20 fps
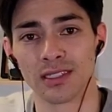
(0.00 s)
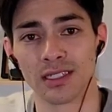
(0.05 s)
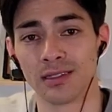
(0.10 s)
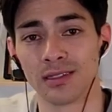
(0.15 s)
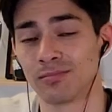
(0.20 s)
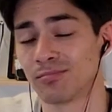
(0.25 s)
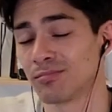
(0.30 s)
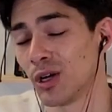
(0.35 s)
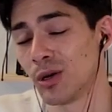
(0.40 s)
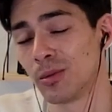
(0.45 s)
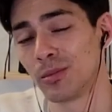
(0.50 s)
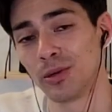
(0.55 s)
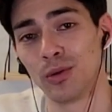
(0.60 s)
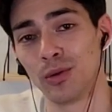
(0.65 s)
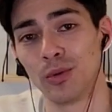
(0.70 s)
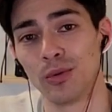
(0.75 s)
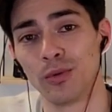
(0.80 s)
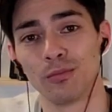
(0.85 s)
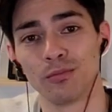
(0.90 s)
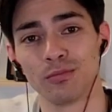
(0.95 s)
and I hope
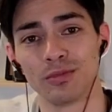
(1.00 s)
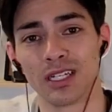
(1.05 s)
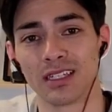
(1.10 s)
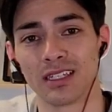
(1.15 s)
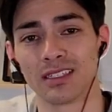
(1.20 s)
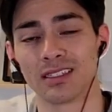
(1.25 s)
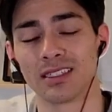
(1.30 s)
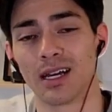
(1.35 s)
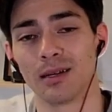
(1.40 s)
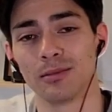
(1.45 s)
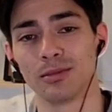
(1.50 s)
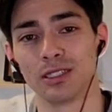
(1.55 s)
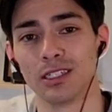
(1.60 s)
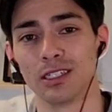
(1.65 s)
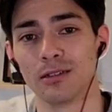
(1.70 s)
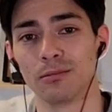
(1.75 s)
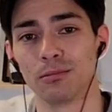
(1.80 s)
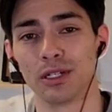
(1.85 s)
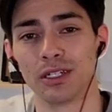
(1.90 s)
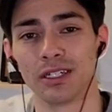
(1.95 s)
you take the time
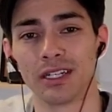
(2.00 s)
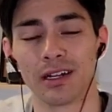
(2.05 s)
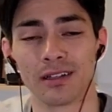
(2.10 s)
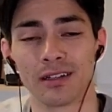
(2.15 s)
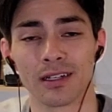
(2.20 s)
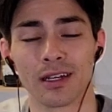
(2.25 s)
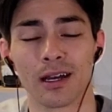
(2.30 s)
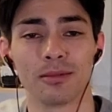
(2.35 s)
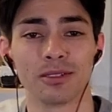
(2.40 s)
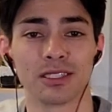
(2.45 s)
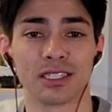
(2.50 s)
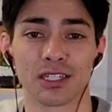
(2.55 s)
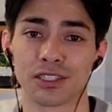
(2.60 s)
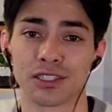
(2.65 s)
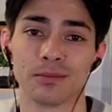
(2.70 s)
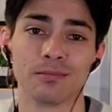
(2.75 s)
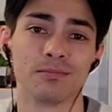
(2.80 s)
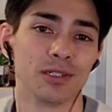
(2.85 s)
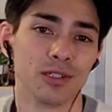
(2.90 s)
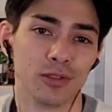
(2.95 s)
to put it down in the comment
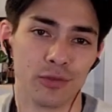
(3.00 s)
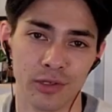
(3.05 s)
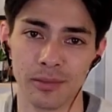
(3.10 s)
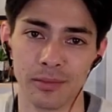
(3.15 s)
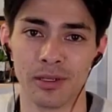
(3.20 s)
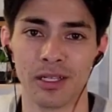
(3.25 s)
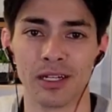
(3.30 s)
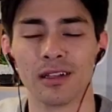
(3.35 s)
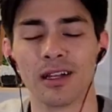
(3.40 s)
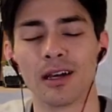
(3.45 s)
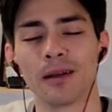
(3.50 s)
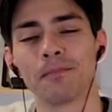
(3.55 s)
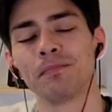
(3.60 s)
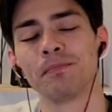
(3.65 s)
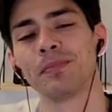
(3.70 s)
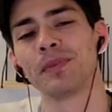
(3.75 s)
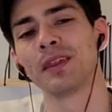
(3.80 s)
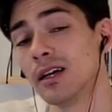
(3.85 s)
section. It'd really mean a lot.